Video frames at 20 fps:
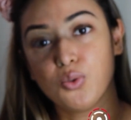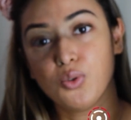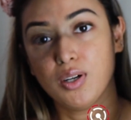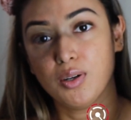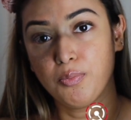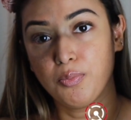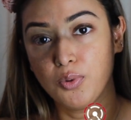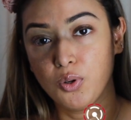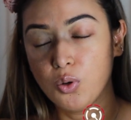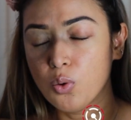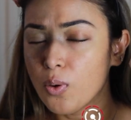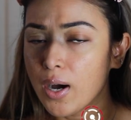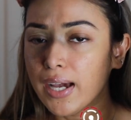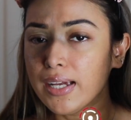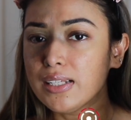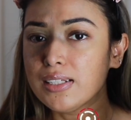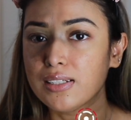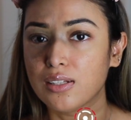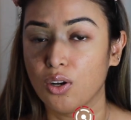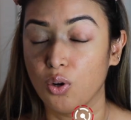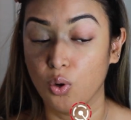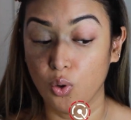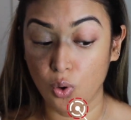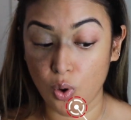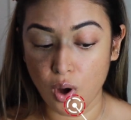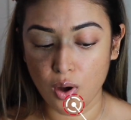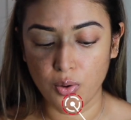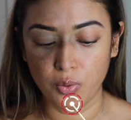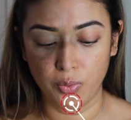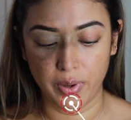a quite
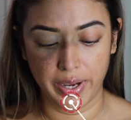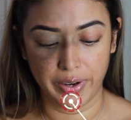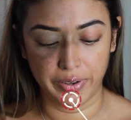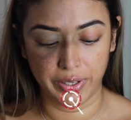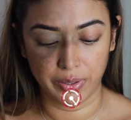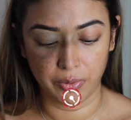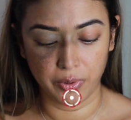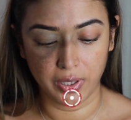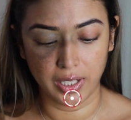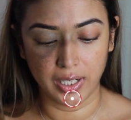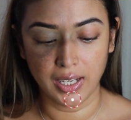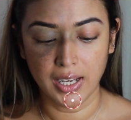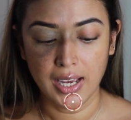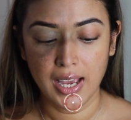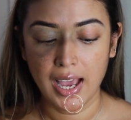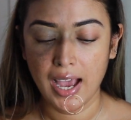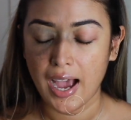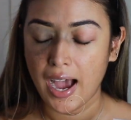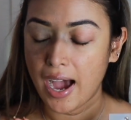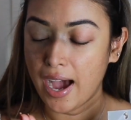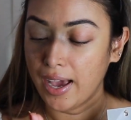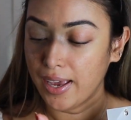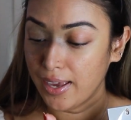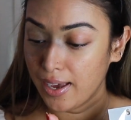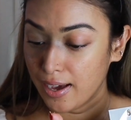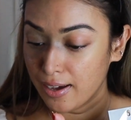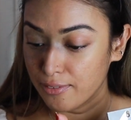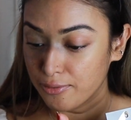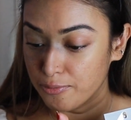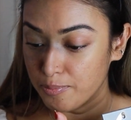long wearing one. I
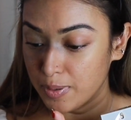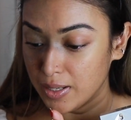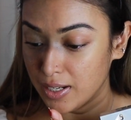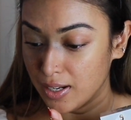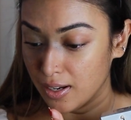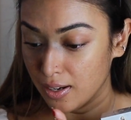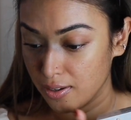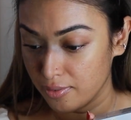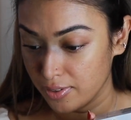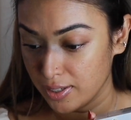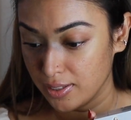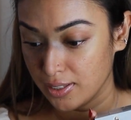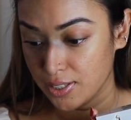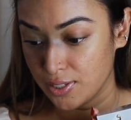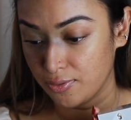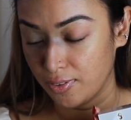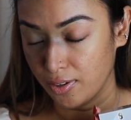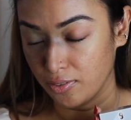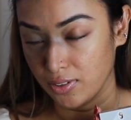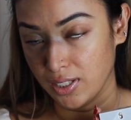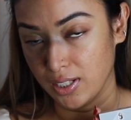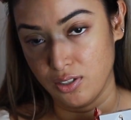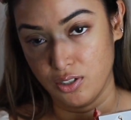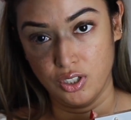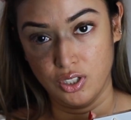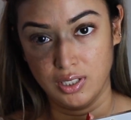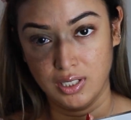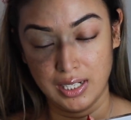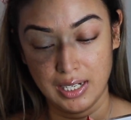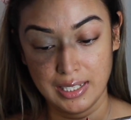have been loving this
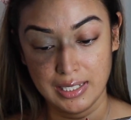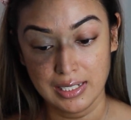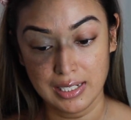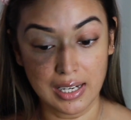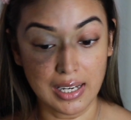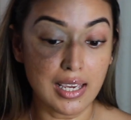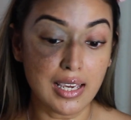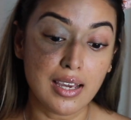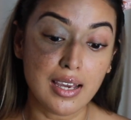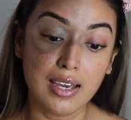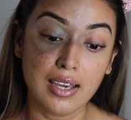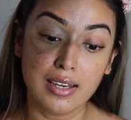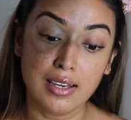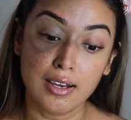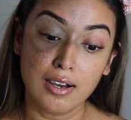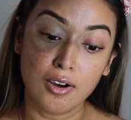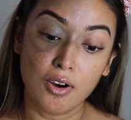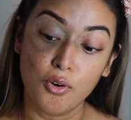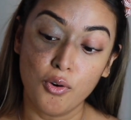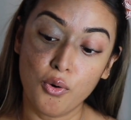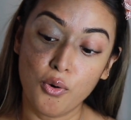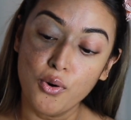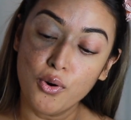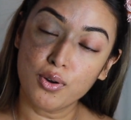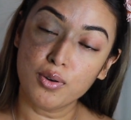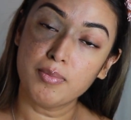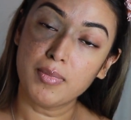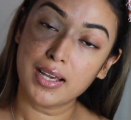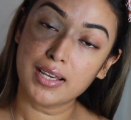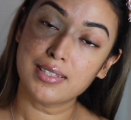foundation lately.
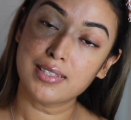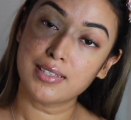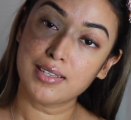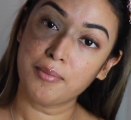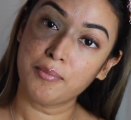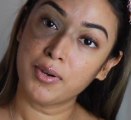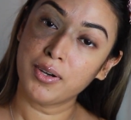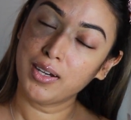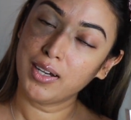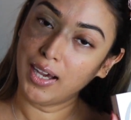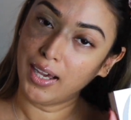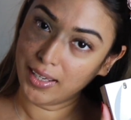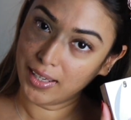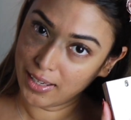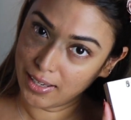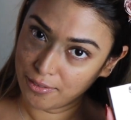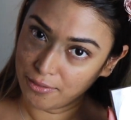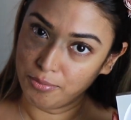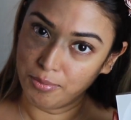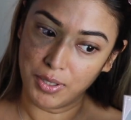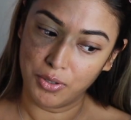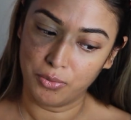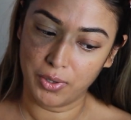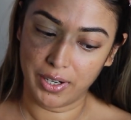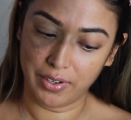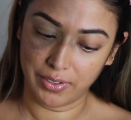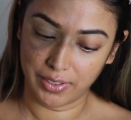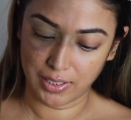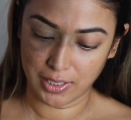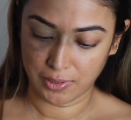All my summer I have been
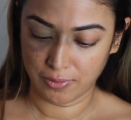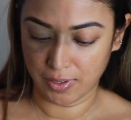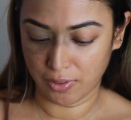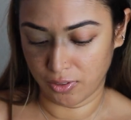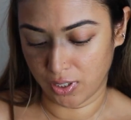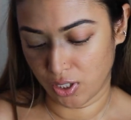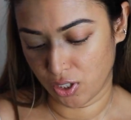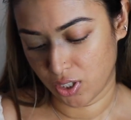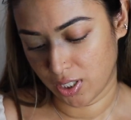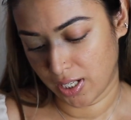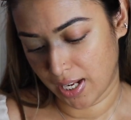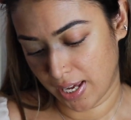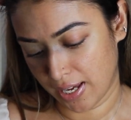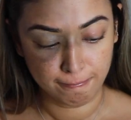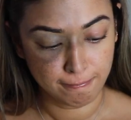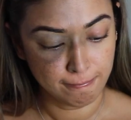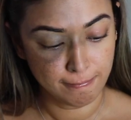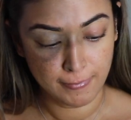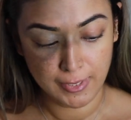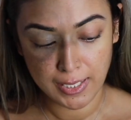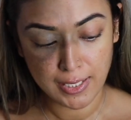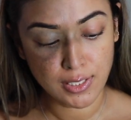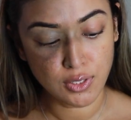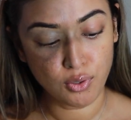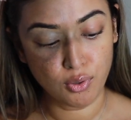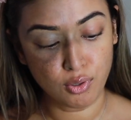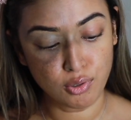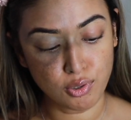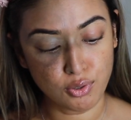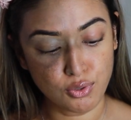wearing this foundation and this
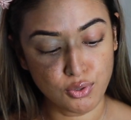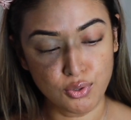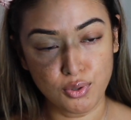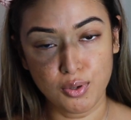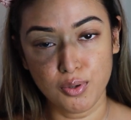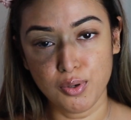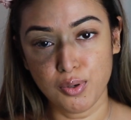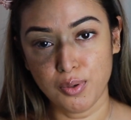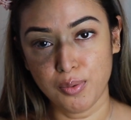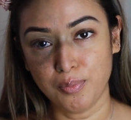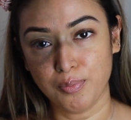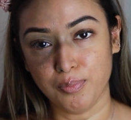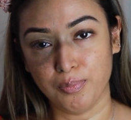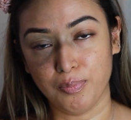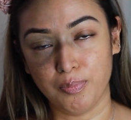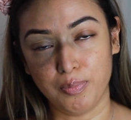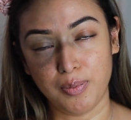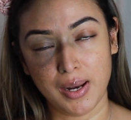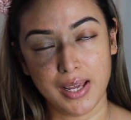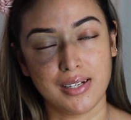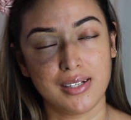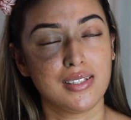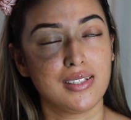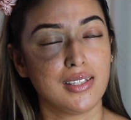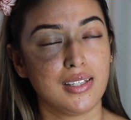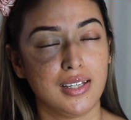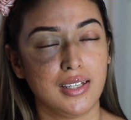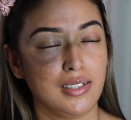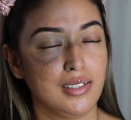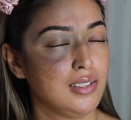also blends
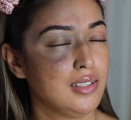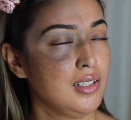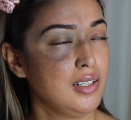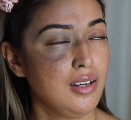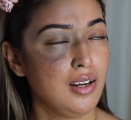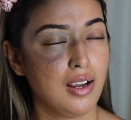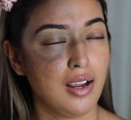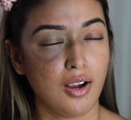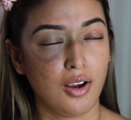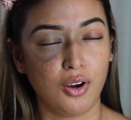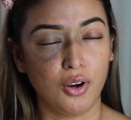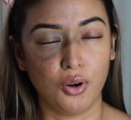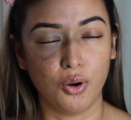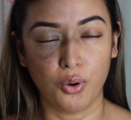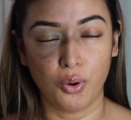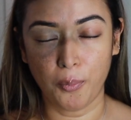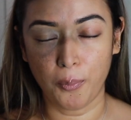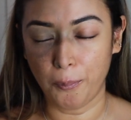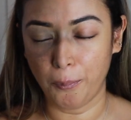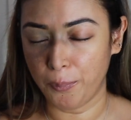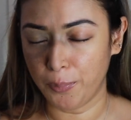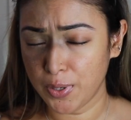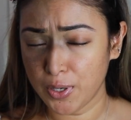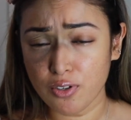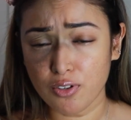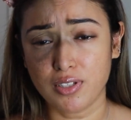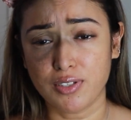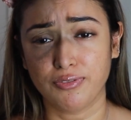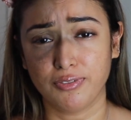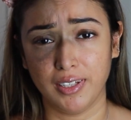in
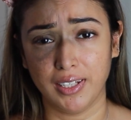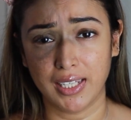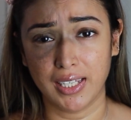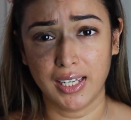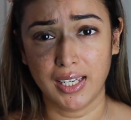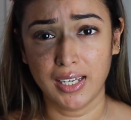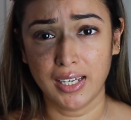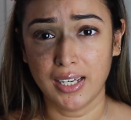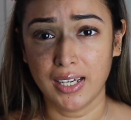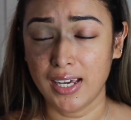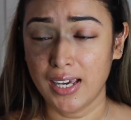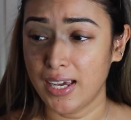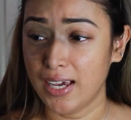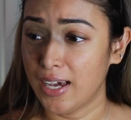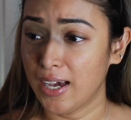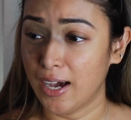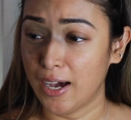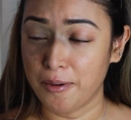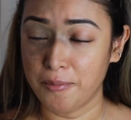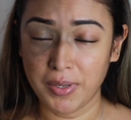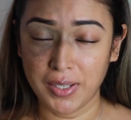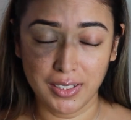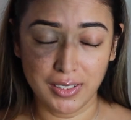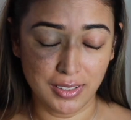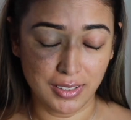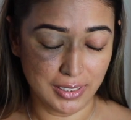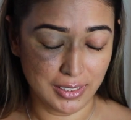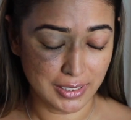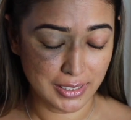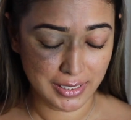beautifully. I
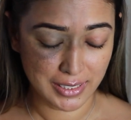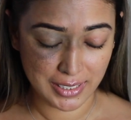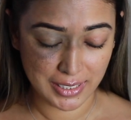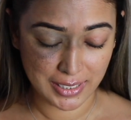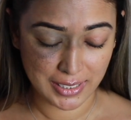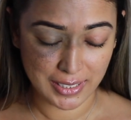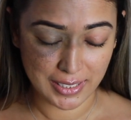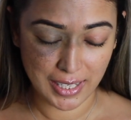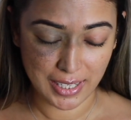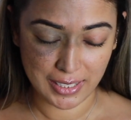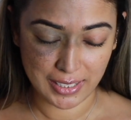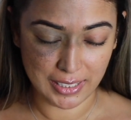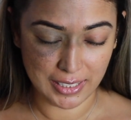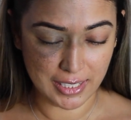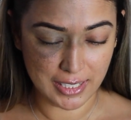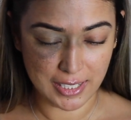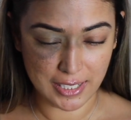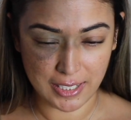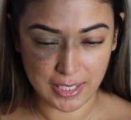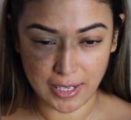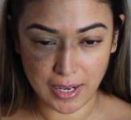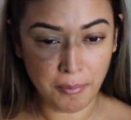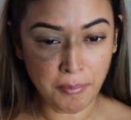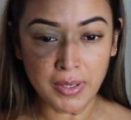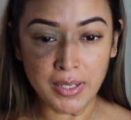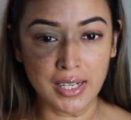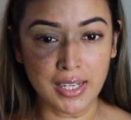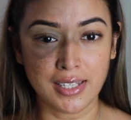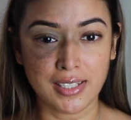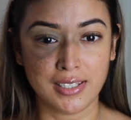mean, it's that
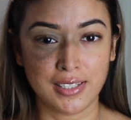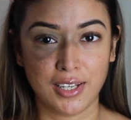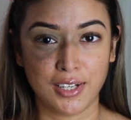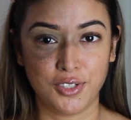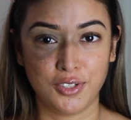yumminess that